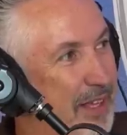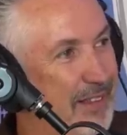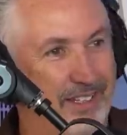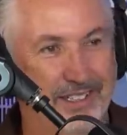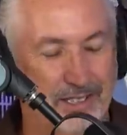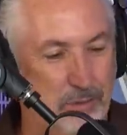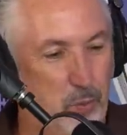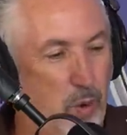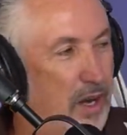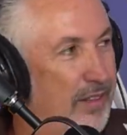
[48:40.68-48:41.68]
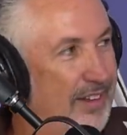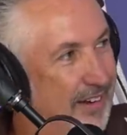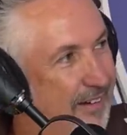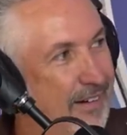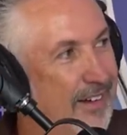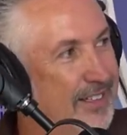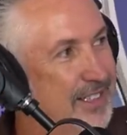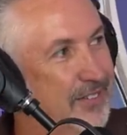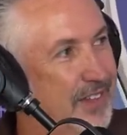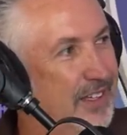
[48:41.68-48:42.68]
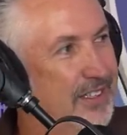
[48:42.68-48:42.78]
thing, like just what are the odds of this?